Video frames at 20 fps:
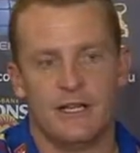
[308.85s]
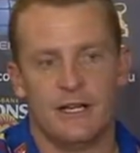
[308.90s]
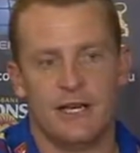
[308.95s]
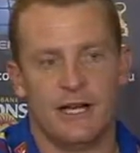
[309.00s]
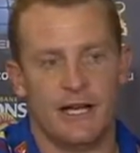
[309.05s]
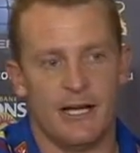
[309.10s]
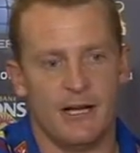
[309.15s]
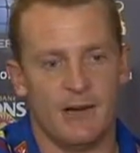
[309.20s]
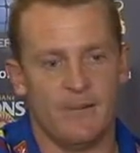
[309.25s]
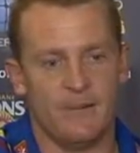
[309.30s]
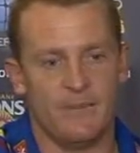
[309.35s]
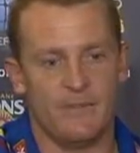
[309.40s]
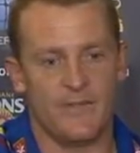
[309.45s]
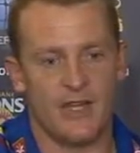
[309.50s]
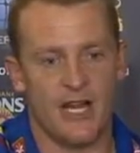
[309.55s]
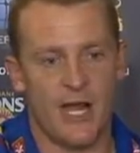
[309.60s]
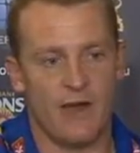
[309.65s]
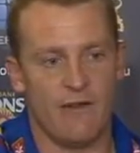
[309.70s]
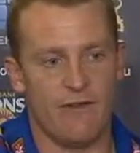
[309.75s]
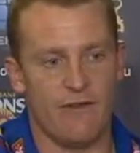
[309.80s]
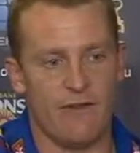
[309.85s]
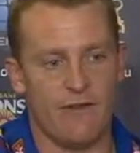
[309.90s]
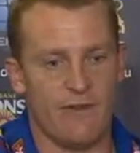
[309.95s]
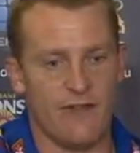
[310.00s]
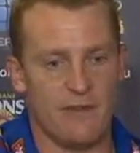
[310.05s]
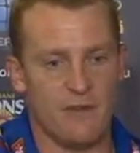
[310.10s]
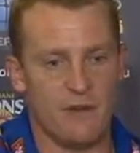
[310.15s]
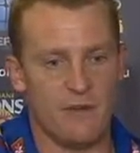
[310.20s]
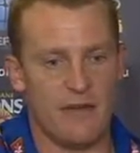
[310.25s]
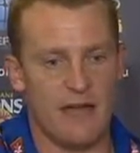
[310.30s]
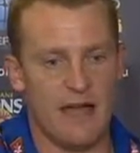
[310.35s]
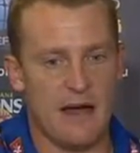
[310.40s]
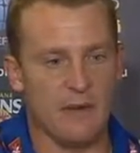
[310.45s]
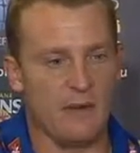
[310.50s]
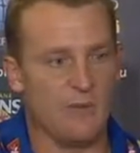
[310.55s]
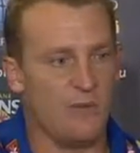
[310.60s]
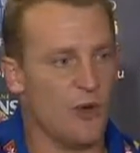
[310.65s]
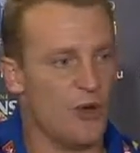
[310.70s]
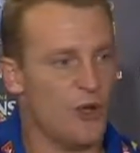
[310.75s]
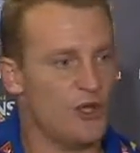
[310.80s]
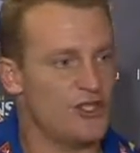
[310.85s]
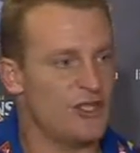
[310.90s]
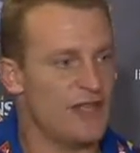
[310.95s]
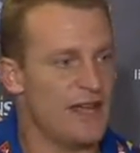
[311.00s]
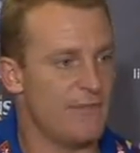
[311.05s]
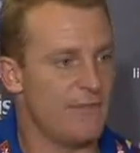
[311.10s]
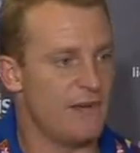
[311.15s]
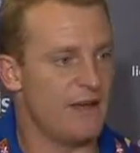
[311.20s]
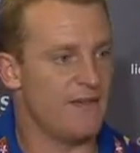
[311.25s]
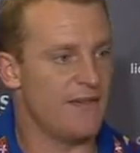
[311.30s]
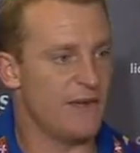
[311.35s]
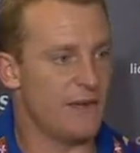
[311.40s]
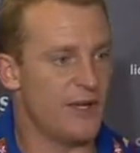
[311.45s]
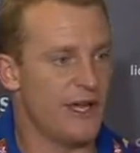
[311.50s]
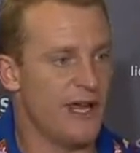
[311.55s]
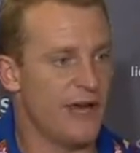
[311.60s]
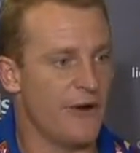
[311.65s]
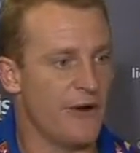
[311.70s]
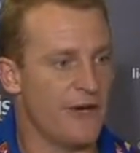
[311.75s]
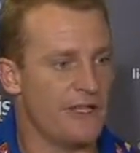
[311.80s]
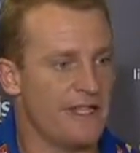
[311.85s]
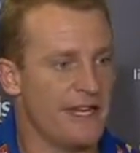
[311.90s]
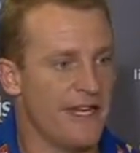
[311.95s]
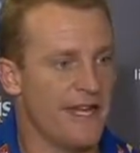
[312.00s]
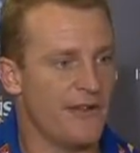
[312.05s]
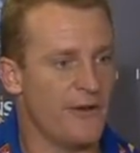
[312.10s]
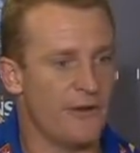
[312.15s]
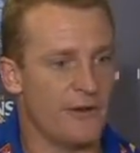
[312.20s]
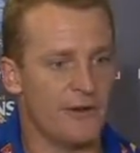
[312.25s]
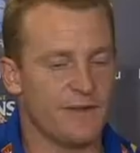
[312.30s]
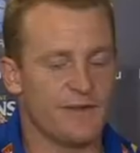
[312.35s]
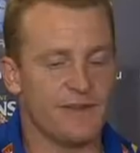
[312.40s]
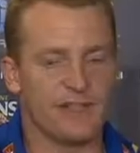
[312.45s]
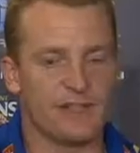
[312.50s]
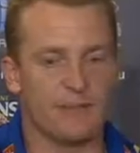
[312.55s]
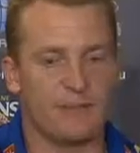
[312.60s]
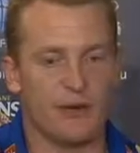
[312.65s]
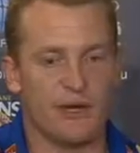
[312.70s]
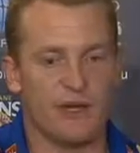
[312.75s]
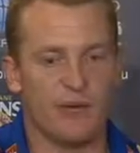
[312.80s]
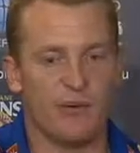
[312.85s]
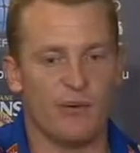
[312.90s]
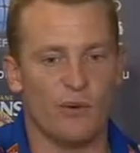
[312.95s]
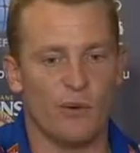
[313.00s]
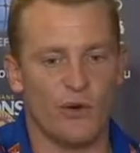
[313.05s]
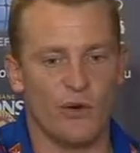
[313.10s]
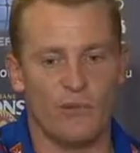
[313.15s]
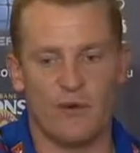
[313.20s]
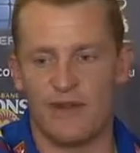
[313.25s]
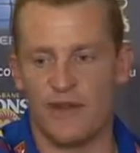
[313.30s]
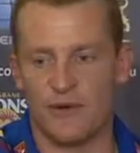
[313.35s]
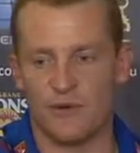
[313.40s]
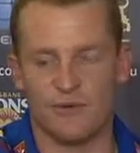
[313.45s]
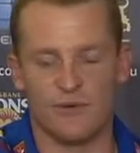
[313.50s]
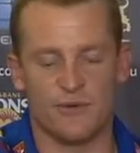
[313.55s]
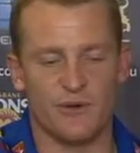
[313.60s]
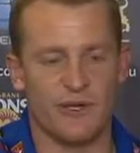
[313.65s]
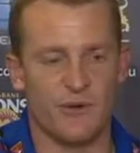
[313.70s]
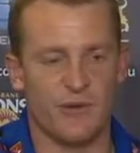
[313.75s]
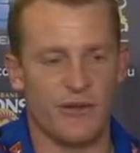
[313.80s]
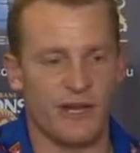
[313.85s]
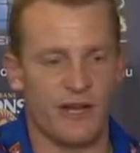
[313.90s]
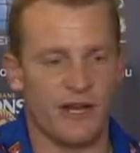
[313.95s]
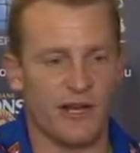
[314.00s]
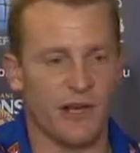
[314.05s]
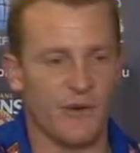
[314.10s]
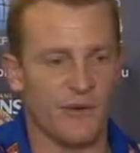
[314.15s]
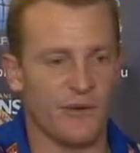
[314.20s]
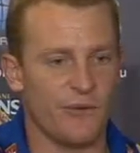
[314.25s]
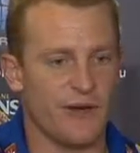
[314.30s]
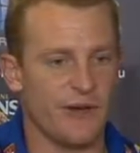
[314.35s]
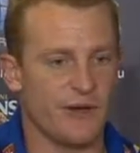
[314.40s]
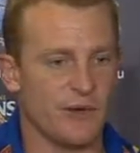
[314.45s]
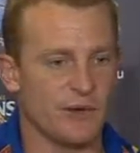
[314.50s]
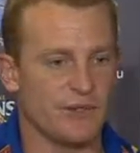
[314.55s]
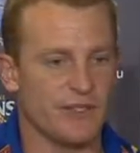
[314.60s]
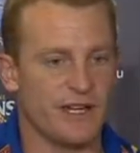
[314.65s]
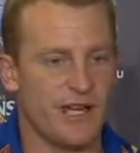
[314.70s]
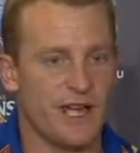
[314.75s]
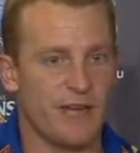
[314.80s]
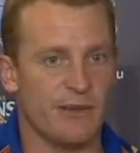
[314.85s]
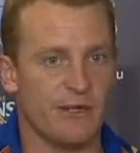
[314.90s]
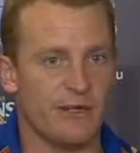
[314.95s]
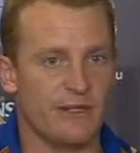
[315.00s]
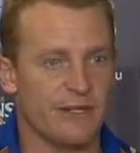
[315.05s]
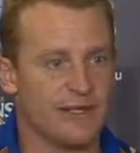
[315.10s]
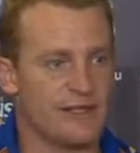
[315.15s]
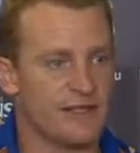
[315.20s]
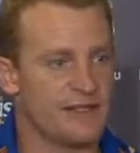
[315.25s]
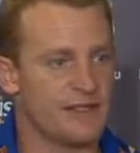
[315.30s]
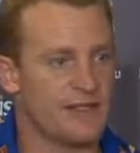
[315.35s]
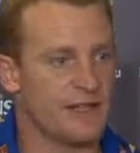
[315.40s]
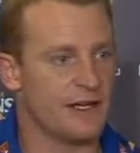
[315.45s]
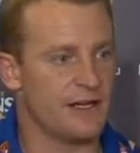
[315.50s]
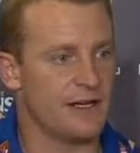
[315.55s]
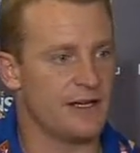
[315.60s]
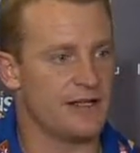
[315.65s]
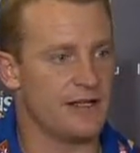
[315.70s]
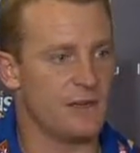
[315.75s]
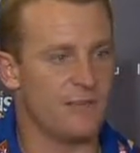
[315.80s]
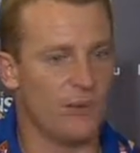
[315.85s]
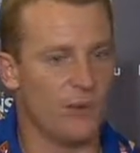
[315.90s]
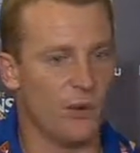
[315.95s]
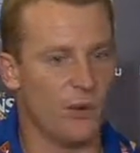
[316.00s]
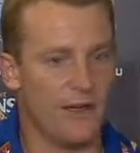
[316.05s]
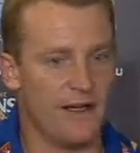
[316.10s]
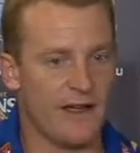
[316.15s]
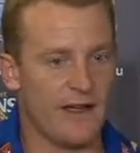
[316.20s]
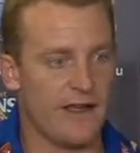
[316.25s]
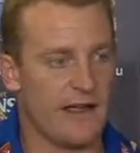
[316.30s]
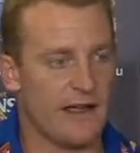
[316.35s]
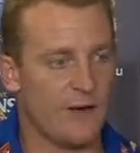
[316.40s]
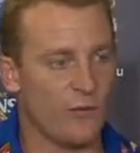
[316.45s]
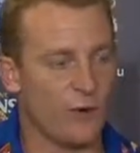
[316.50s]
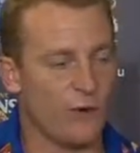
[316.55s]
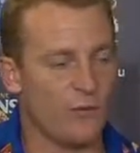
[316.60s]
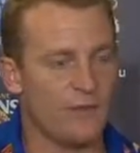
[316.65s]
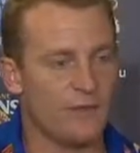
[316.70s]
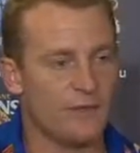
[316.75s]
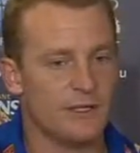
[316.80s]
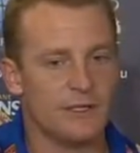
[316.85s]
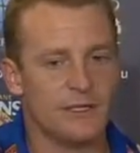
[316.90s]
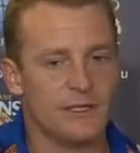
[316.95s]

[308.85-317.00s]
for them to be able to merge in that midfield area together, I think is pretty important. I mean, that was written about, I know, in the record today, but that's it's important that that group